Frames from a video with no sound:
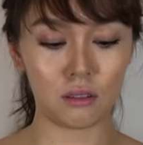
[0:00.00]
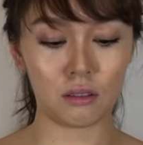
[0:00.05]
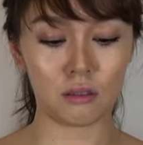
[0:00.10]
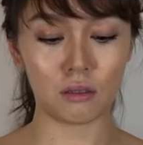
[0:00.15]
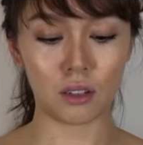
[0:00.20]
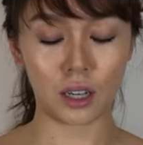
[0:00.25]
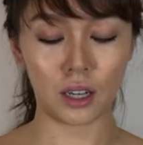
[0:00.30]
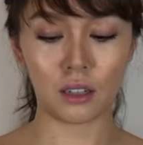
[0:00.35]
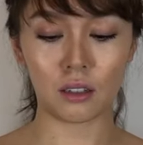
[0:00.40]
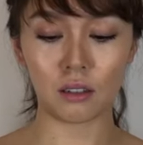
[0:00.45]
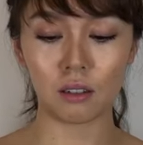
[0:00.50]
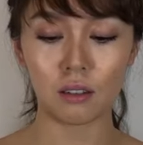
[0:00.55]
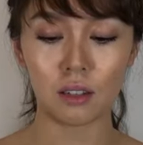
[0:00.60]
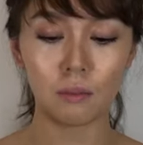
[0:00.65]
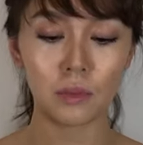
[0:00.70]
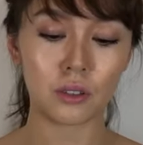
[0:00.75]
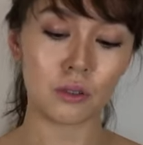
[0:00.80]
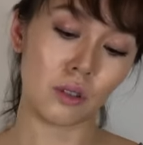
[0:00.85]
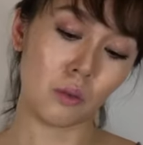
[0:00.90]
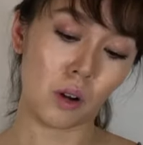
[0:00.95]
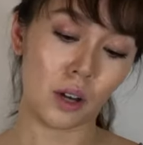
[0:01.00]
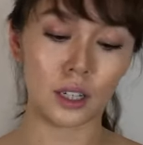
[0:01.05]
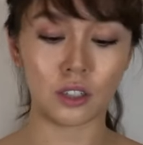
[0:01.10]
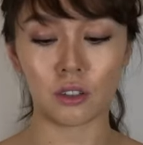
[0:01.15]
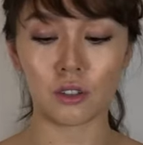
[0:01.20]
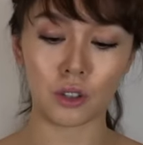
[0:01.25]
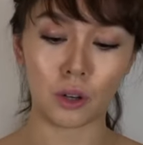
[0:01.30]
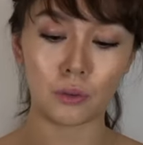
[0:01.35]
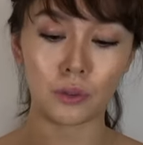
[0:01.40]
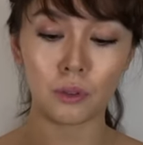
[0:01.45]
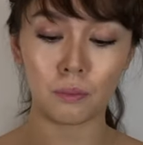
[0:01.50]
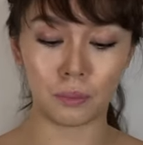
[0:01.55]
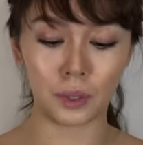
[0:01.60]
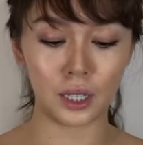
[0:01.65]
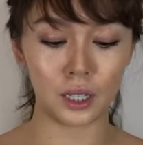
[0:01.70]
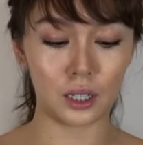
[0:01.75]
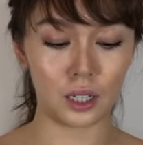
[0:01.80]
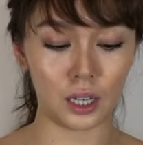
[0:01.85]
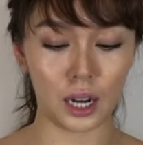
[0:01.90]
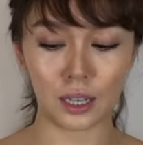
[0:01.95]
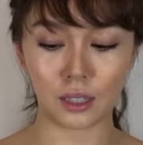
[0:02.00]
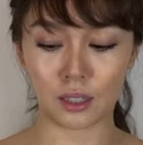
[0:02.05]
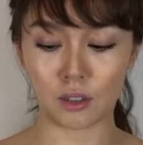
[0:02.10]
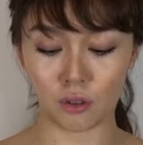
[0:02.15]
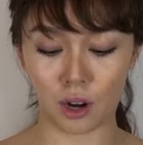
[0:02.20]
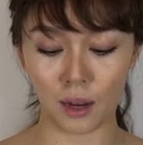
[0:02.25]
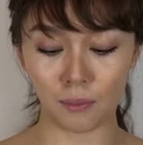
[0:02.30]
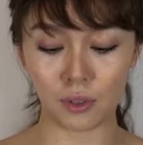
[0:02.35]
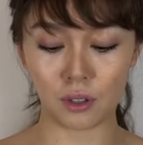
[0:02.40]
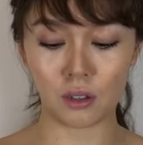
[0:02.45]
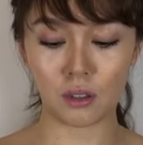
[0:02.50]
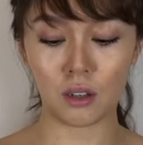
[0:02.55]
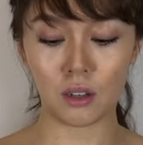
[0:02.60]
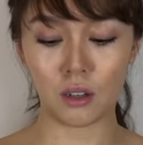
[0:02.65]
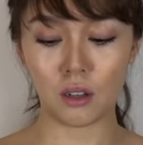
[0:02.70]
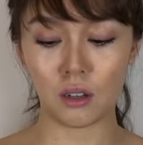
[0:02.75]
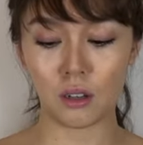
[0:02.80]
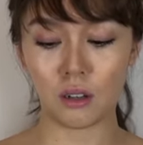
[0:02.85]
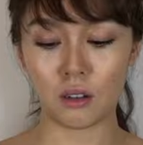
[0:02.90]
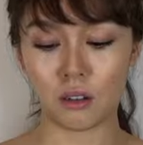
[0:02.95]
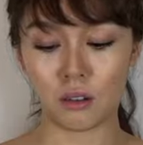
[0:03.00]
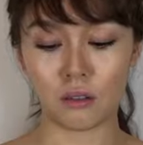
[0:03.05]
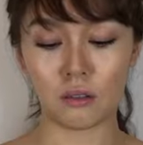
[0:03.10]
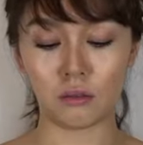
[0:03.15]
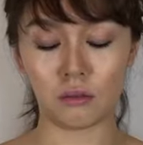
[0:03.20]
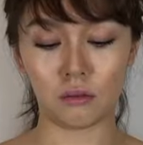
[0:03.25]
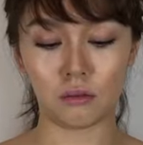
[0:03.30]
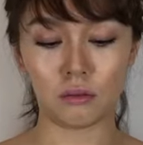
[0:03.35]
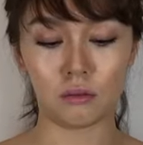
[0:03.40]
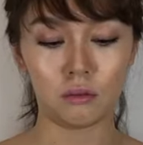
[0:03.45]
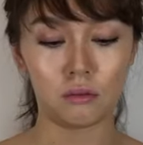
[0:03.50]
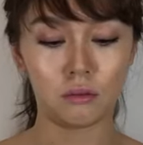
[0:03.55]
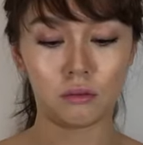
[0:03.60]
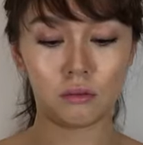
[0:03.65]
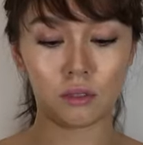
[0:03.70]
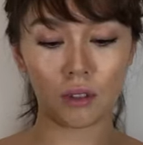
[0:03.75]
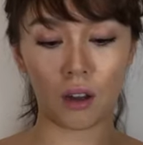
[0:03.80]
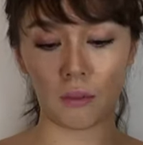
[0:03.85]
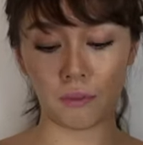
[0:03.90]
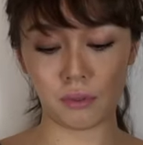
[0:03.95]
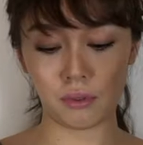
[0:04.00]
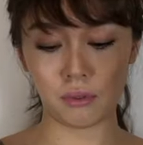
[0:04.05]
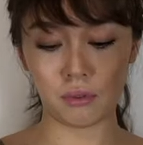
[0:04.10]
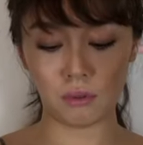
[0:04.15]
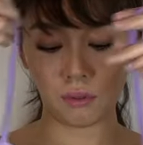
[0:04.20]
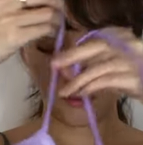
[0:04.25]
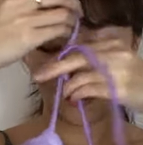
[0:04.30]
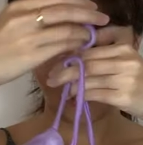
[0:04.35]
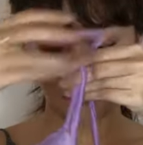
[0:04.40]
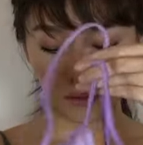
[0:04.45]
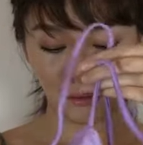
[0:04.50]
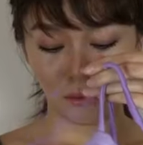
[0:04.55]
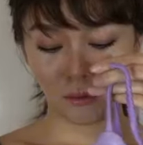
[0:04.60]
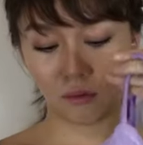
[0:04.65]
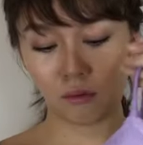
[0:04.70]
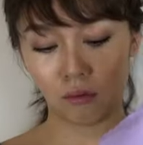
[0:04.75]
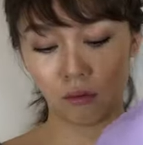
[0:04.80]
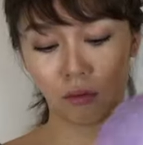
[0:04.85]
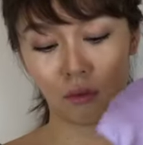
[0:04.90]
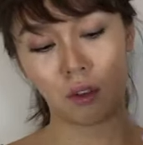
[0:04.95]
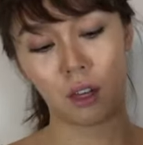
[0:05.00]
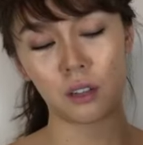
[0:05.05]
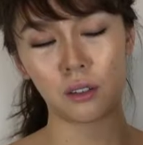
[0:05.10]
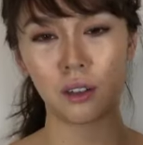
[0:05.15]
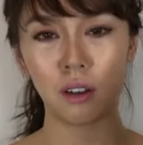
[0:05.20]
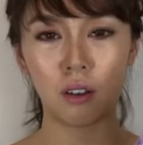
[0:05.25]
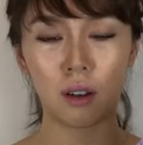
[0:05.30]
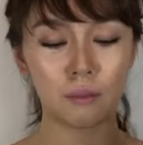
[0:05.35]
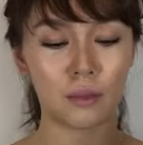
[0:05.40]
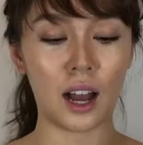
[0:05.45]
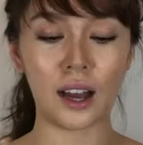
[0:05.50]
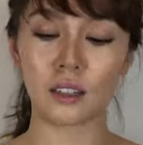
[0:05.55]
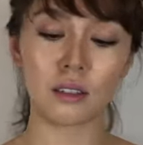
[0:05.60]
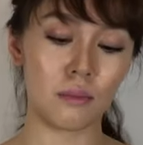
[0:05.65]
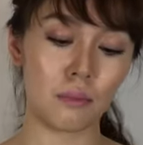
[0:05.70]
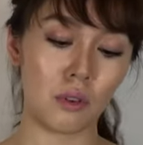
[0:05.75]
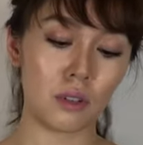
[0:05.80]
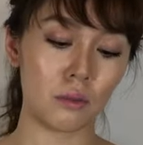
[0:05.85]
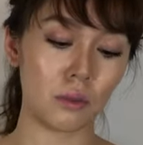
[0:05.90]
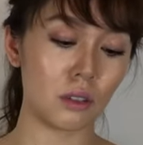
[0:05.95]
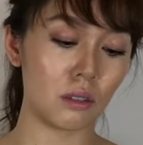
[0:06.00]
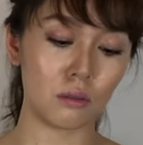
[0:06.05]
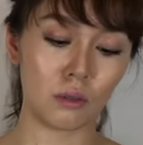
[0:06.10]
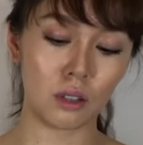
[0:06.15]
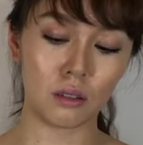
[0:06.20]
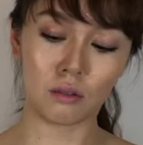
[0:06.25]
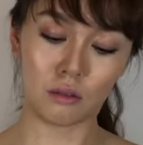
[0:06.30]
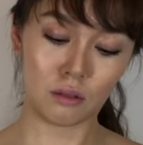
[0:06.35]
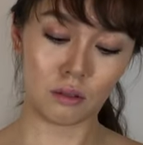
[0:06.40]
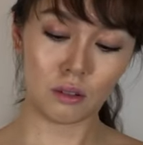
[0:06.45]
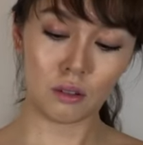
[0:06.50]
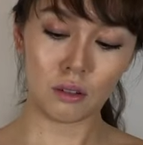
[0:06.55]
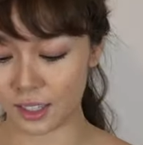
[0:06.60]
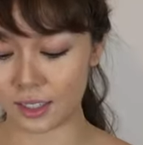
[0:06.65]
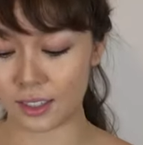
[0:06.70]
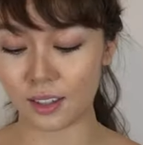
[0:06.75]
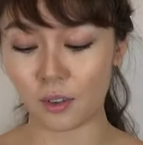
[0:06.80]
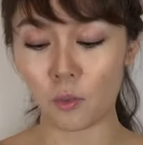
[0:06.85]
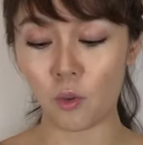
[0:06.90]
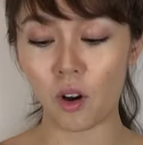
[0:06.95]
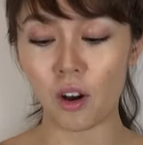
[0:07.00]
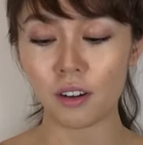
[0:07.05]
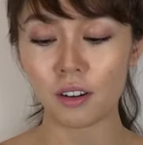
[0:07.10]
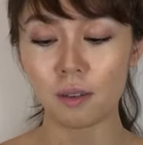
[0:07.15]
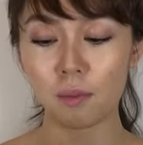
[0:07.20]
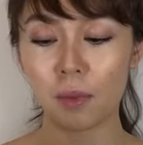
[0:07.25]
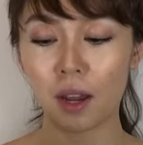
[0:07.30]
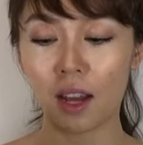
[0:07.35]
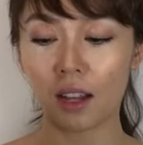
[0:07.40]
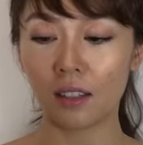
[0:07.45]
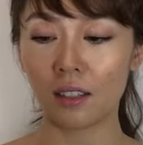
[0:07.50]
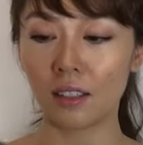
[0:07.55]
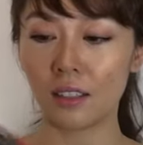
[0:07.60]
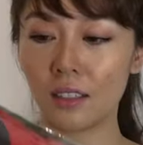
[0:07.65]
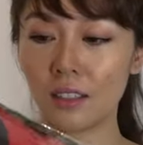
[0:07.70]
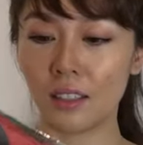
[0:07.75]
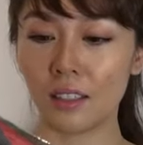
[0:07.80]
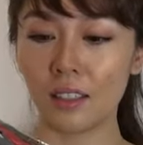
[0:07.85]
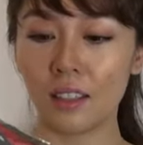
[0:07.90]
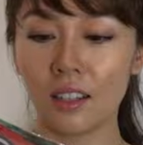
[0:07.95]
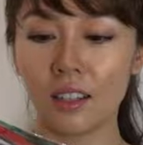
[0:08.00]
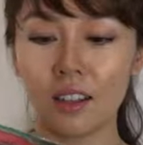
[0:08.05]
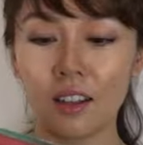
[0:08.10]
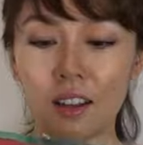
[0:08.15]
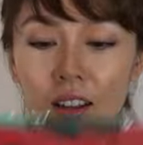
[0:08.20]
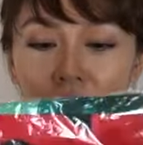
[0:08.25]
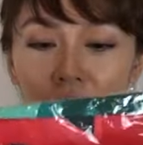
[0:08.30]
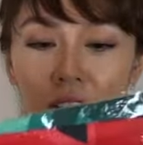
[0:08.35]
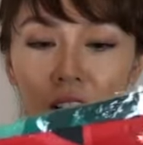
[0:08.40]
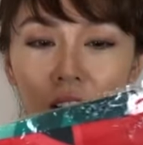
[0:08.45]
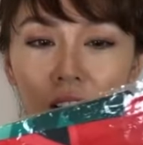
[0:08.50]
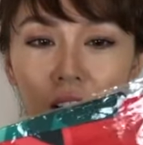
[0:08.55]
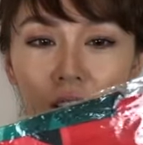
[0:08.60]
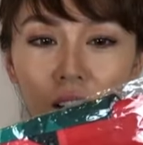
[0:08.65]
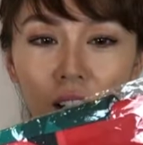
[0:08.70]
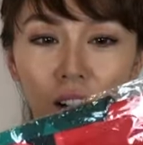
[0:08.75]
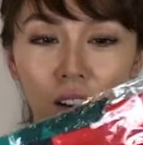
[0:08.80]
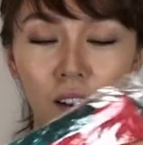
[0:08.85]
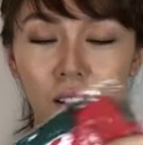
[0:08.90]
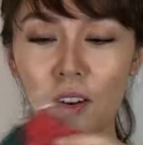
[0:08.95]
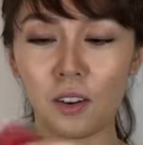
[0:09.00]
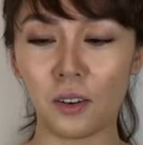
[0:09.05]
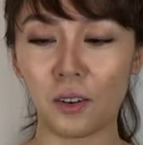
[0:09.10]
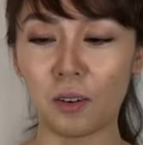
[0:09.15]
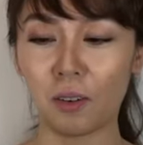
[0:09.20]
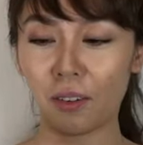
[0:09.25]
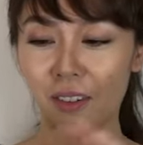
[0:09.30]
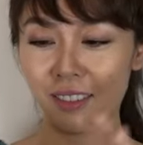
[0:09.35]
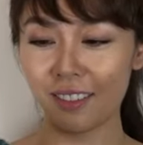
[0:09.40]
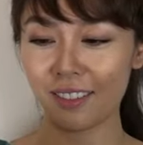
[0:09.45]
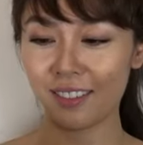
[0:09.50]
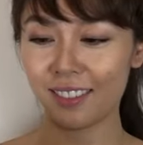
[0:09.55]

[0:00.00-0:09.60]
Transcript: Okay, and this is similar to the one I just showed you, but it has stripes on top. I don't know, I'm kind of disappointed with this one. It's the watermelon. Oh.